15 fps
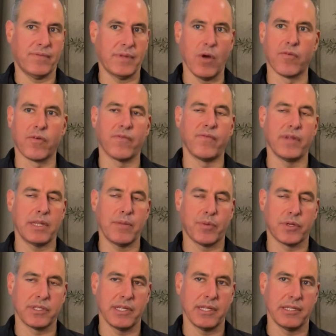over
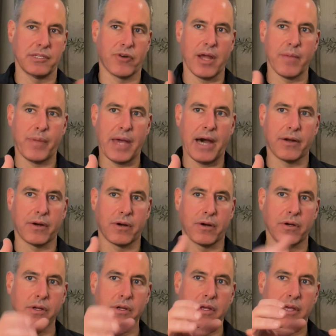50% of the dry
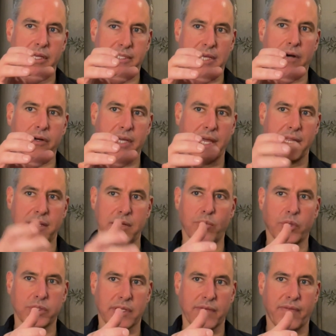powder is allocated to
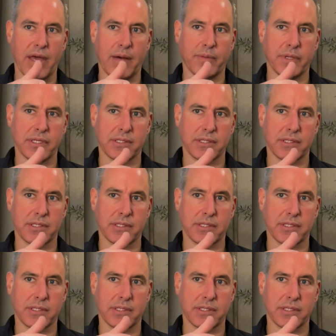multifamily.